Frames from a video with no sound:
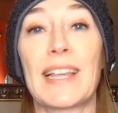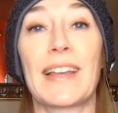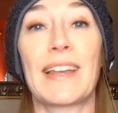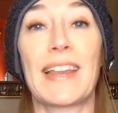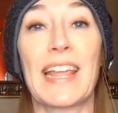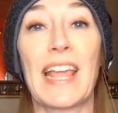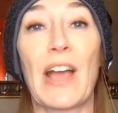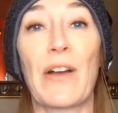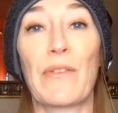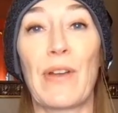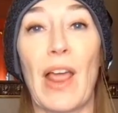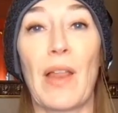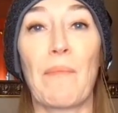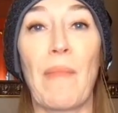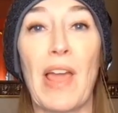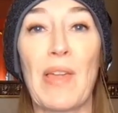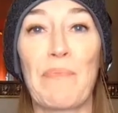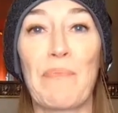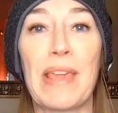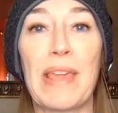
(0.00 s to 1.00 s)
sending out at
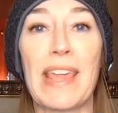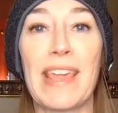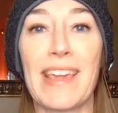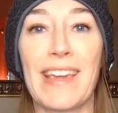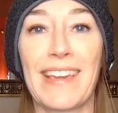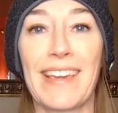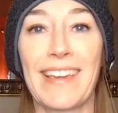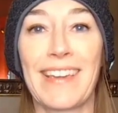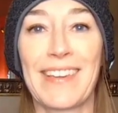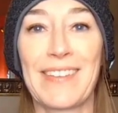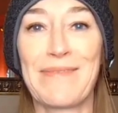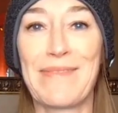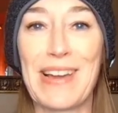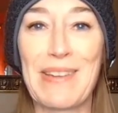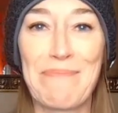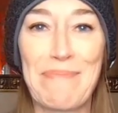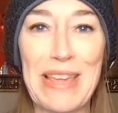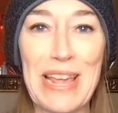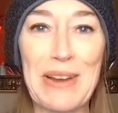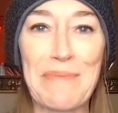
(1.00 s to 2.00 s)
my peak
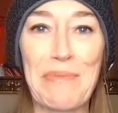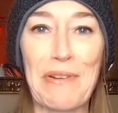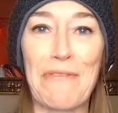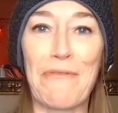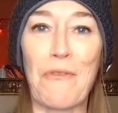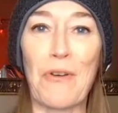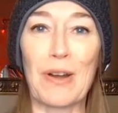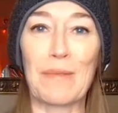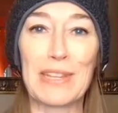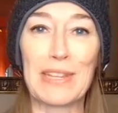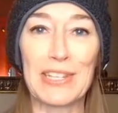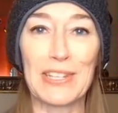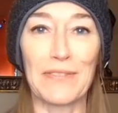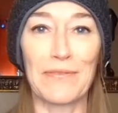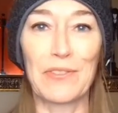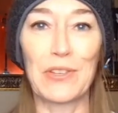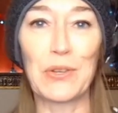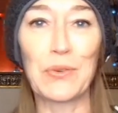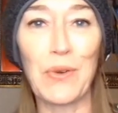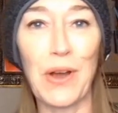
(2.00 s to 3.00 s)
performance
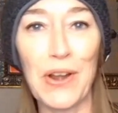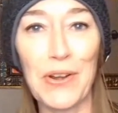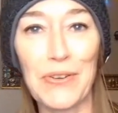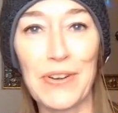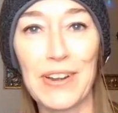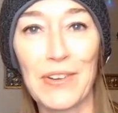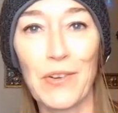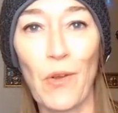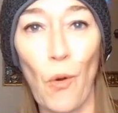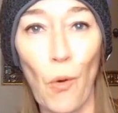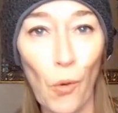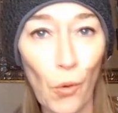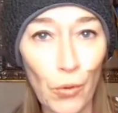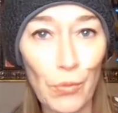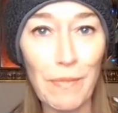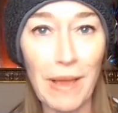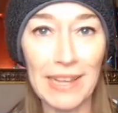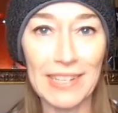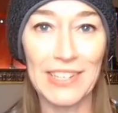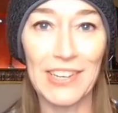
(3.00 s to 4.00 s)
of 200 cold
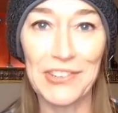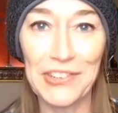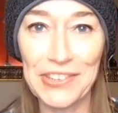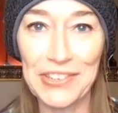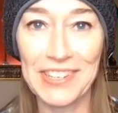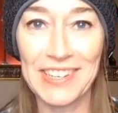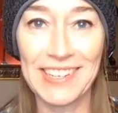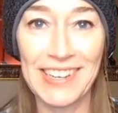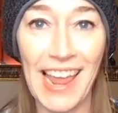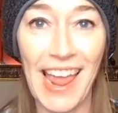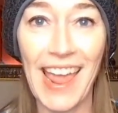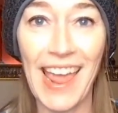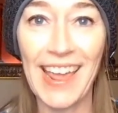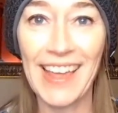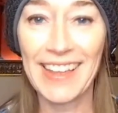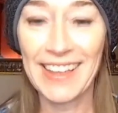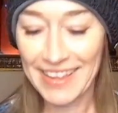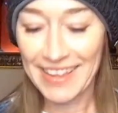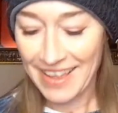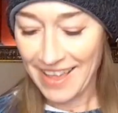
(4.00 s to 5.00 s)
messages a
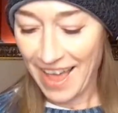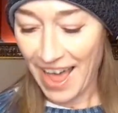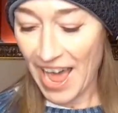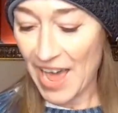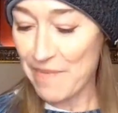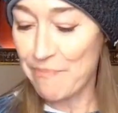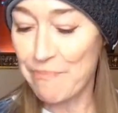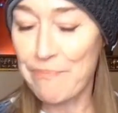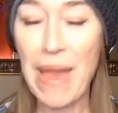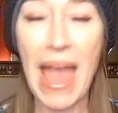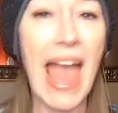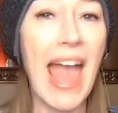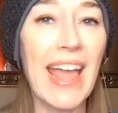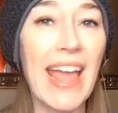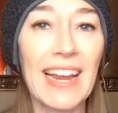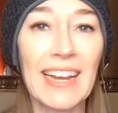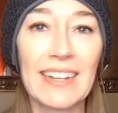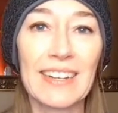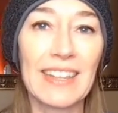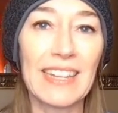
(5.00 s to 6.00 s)
day. I
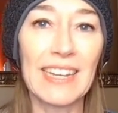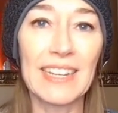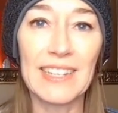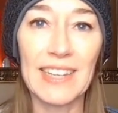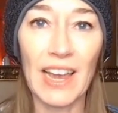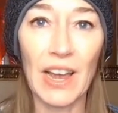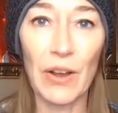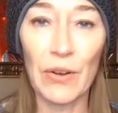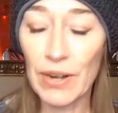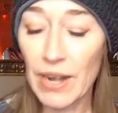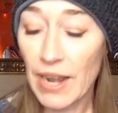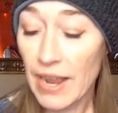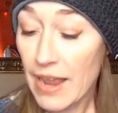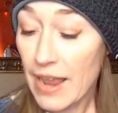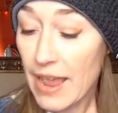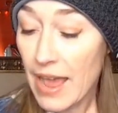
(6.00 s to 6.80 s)
banged these out.